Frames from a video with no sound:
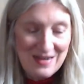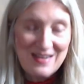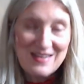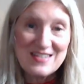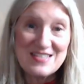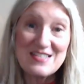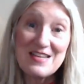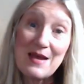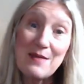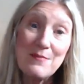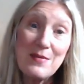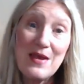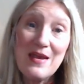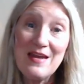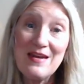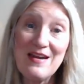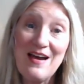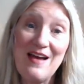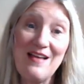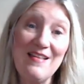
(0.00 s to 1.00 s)
Because I
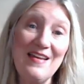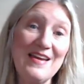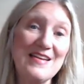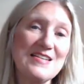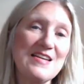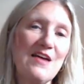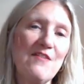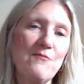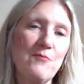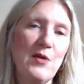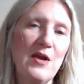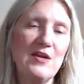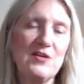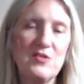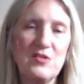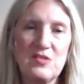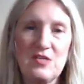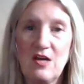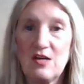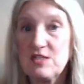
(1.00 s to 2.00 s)
made, I like to have brand
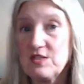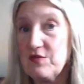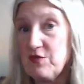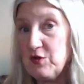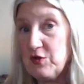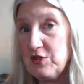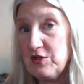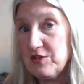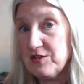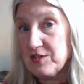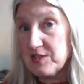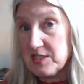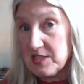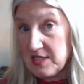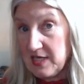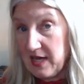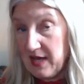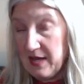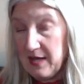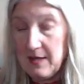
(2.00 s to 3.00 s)
new socks for New Year's
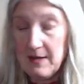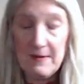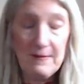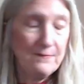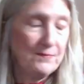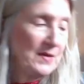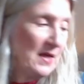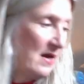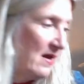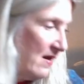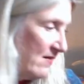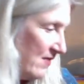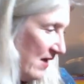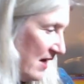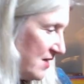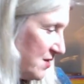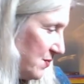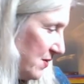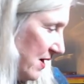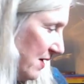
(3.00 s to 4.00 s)
Day.
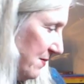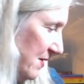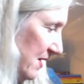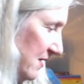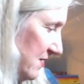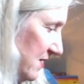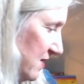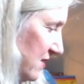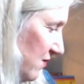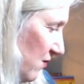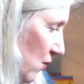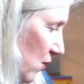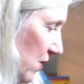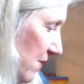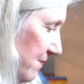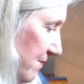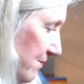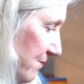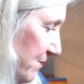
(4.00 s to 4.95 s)
That's what I made these for.